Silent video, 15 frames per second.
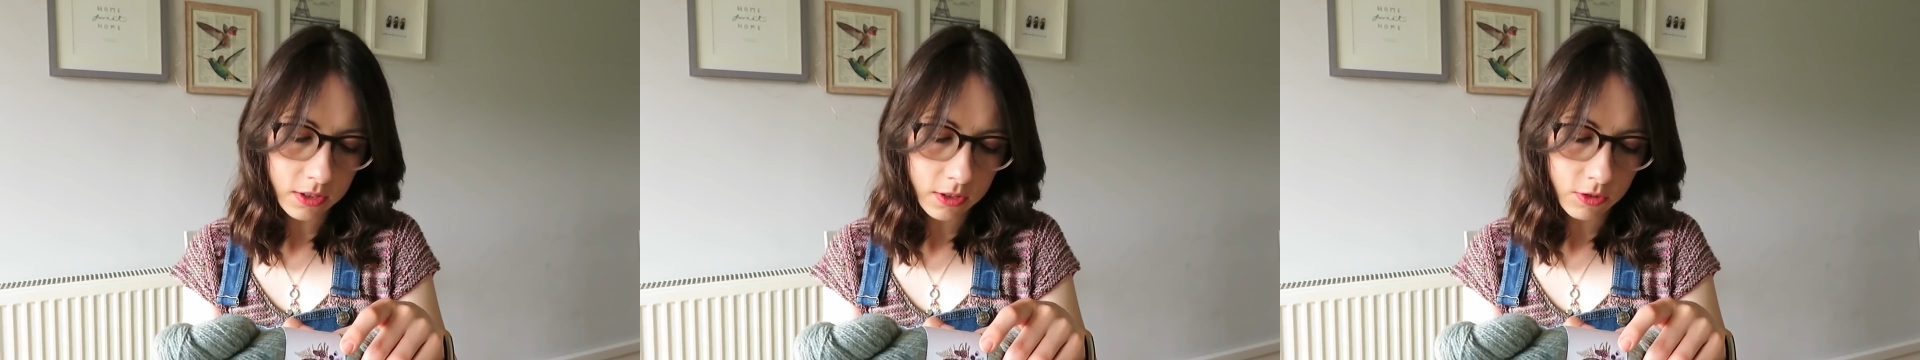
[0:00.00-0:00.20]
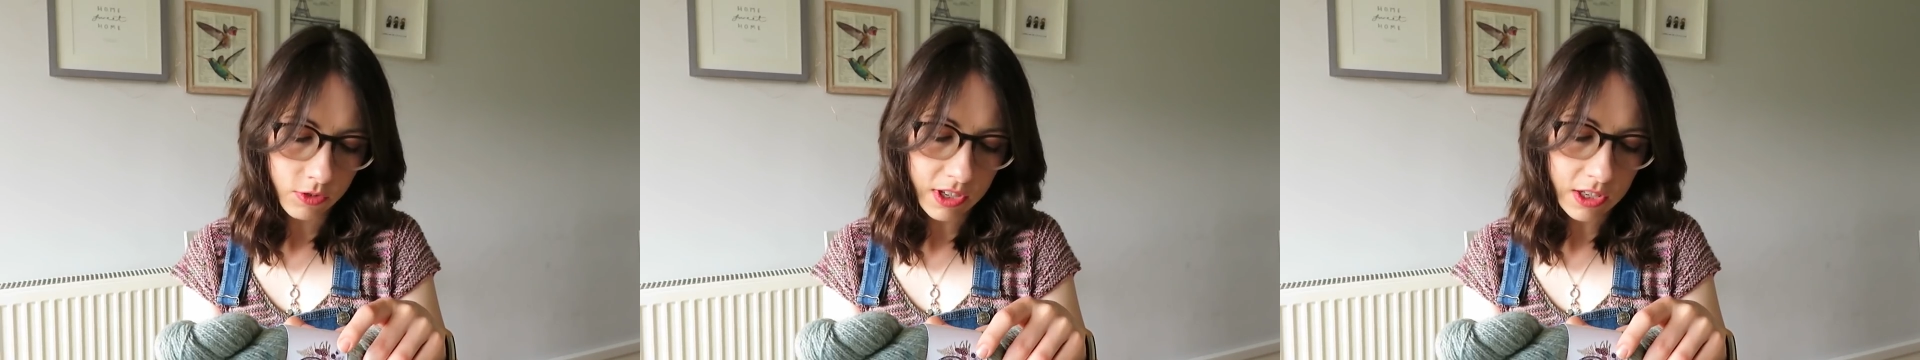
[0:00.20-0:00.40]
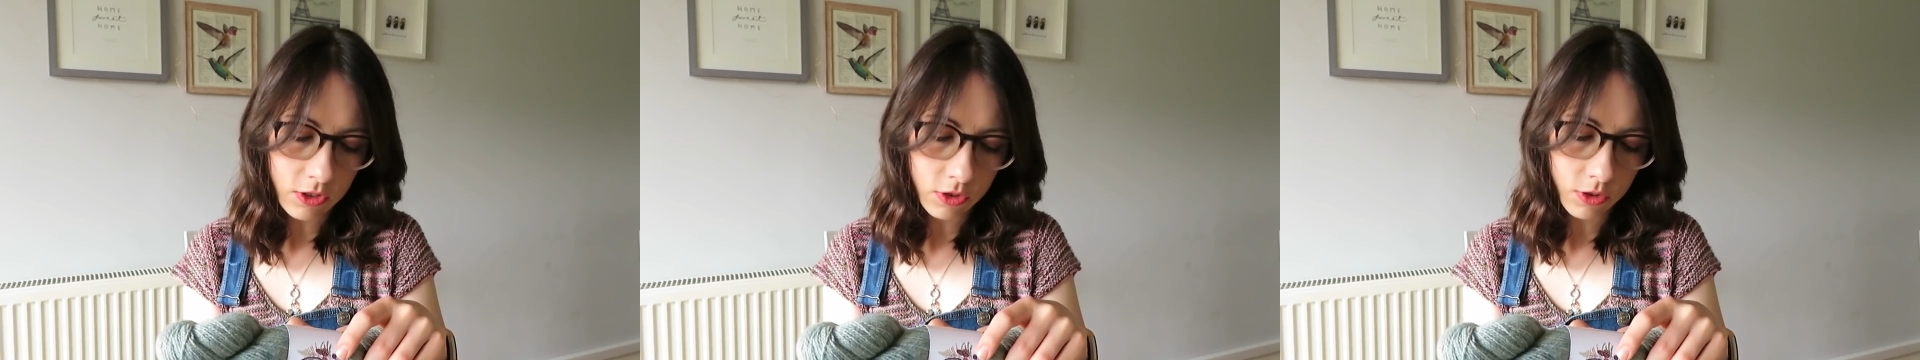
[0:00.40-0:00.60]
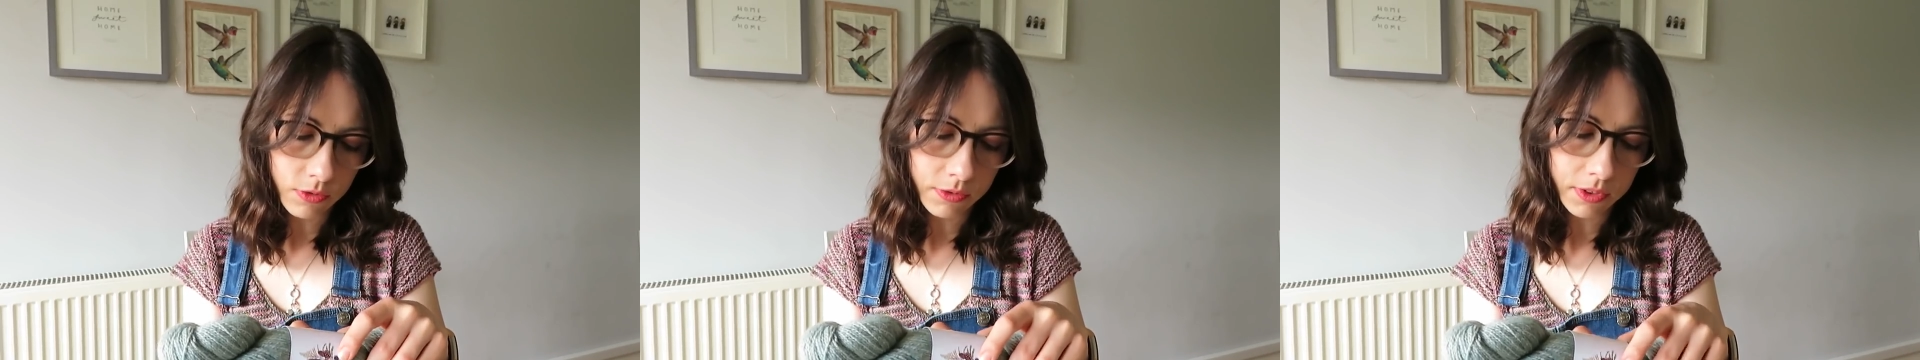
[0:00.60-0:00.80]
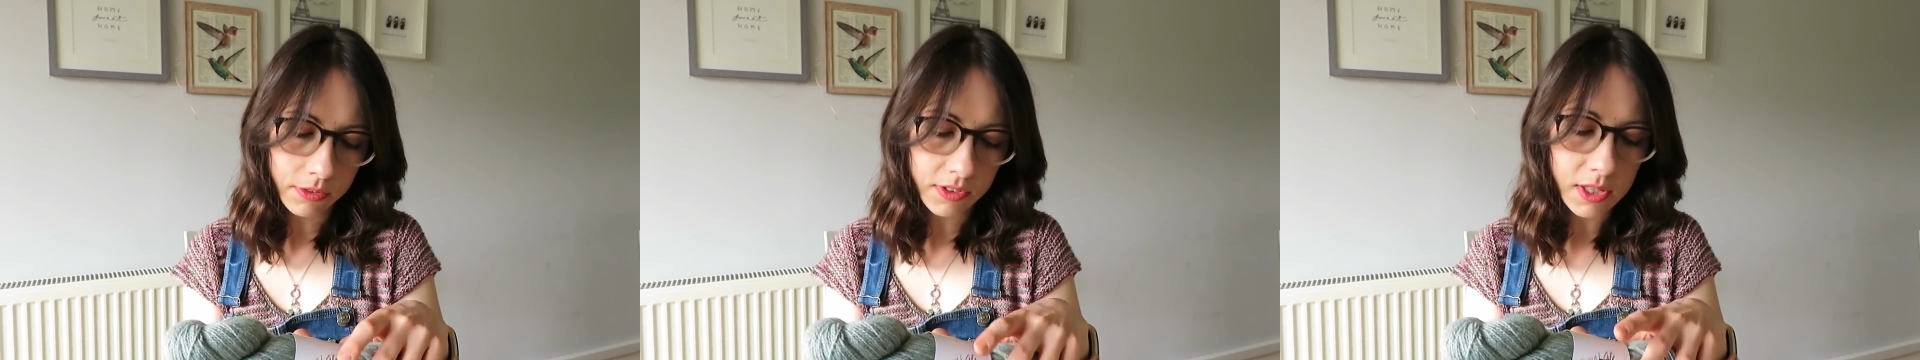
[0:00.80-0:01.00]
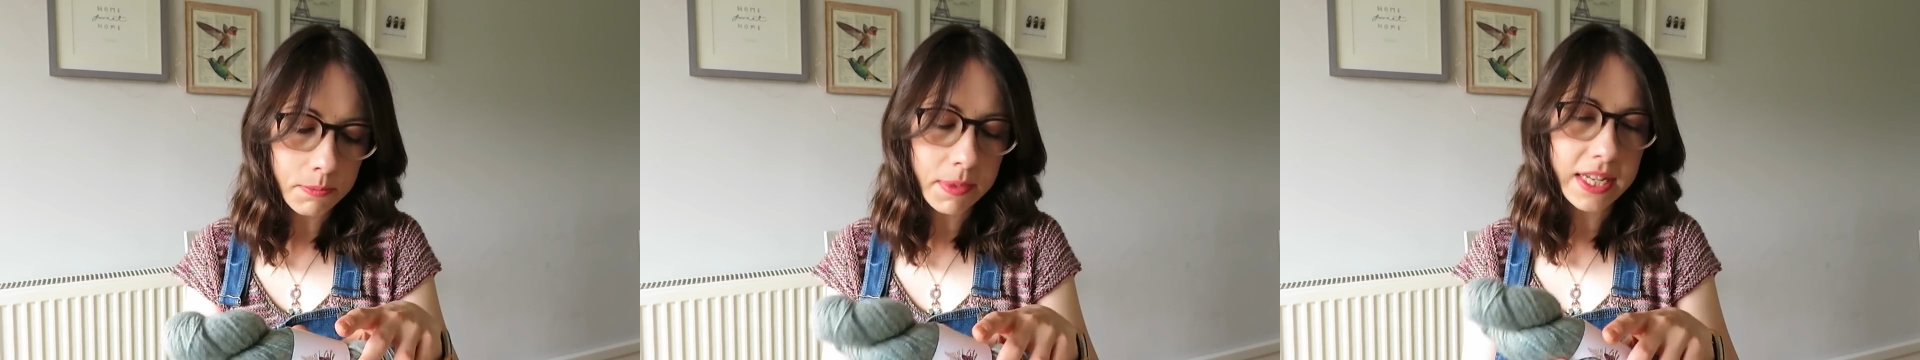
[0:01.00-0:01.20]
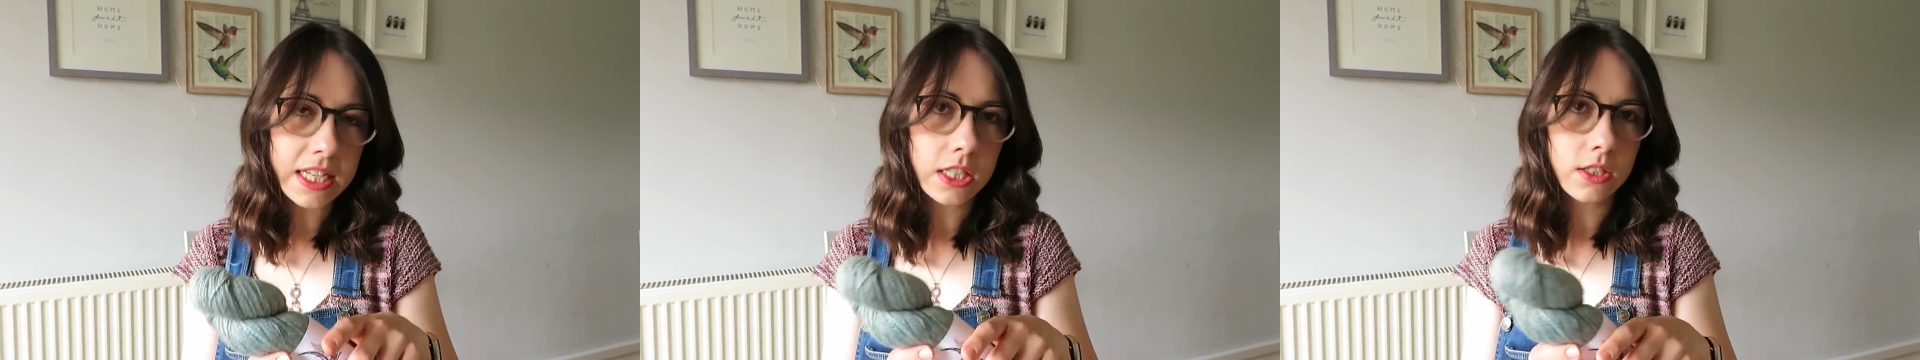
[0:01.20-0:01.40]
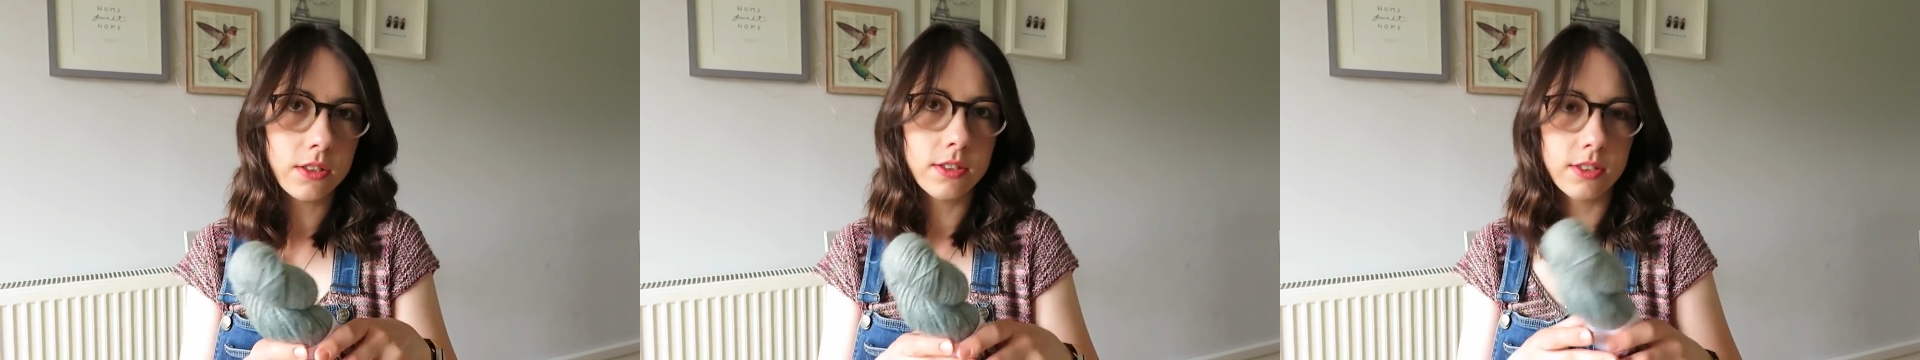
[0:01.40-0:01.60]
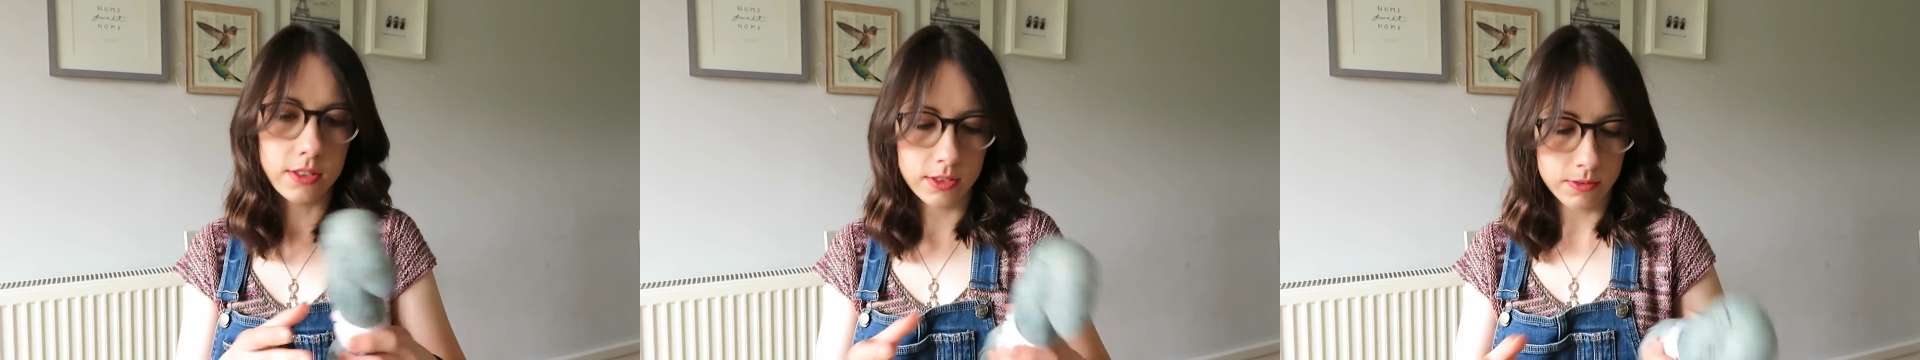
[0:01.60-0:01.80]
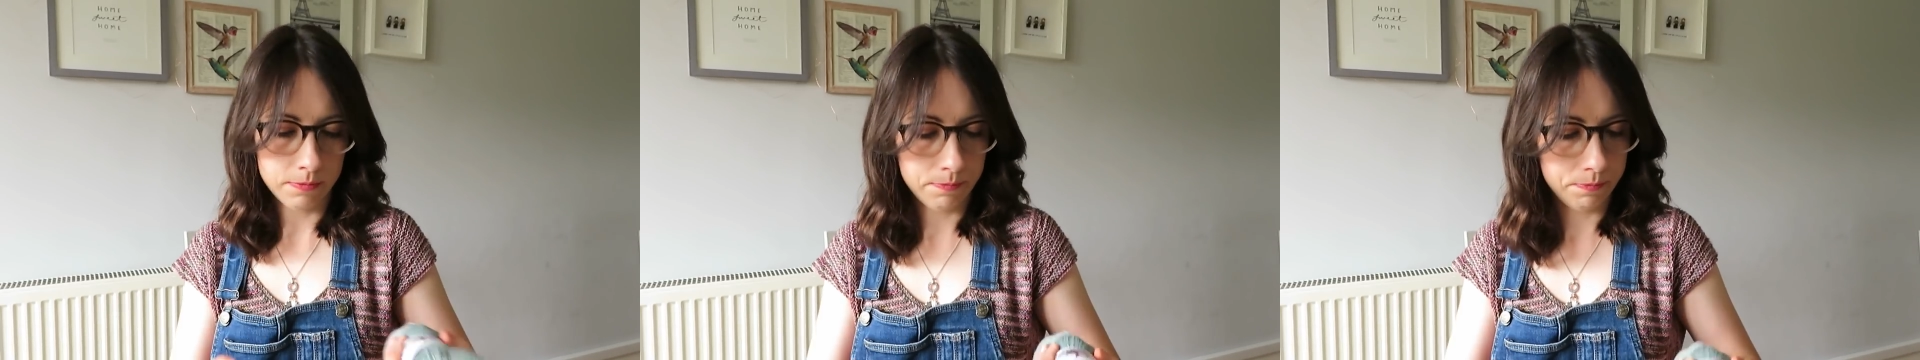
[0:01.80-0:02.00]
350
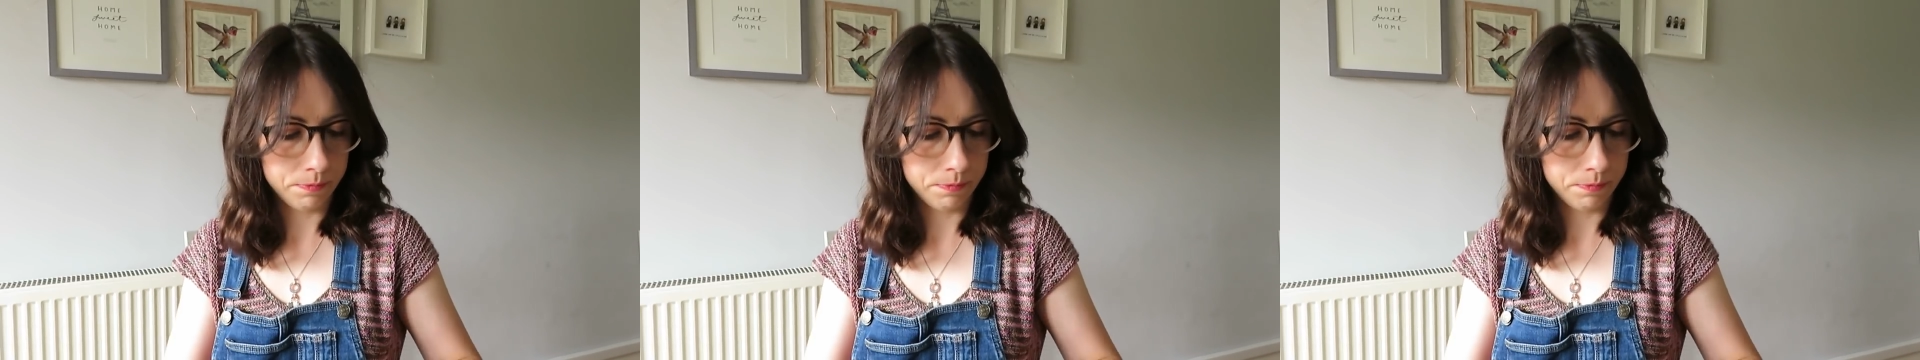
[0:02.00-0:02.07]
meters.